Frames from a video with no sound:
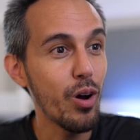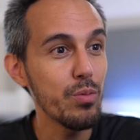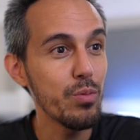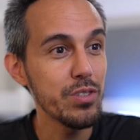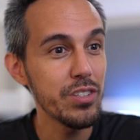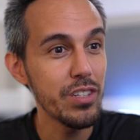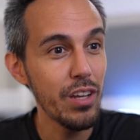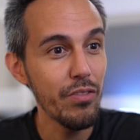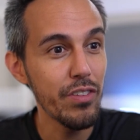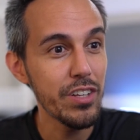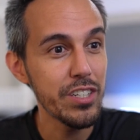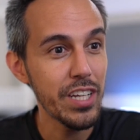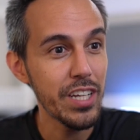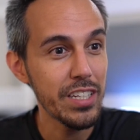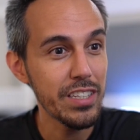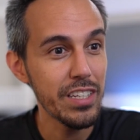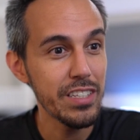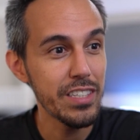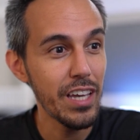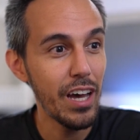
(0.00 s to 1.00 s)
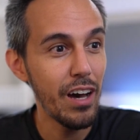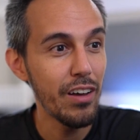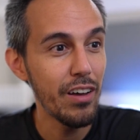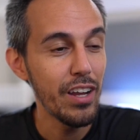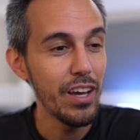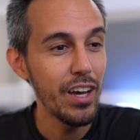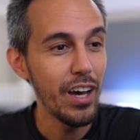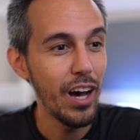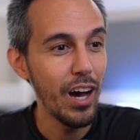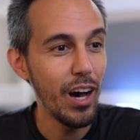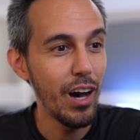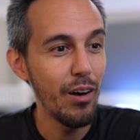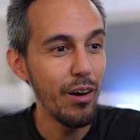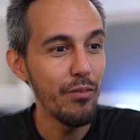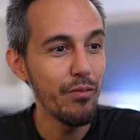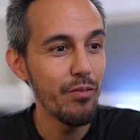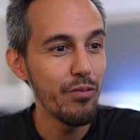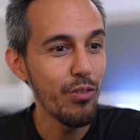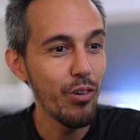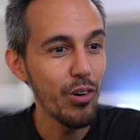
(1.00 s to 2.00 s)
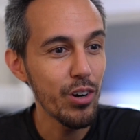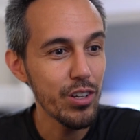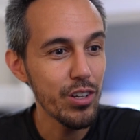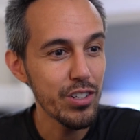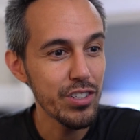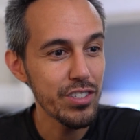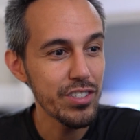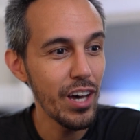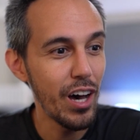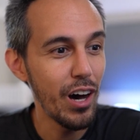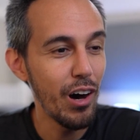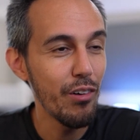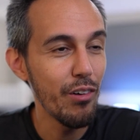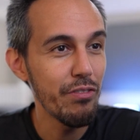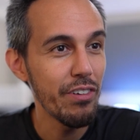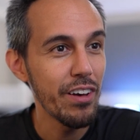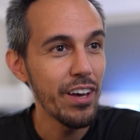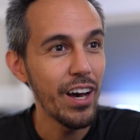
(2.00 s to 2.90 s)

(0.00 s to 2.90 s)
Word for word: So definitely check this out um, for yourself.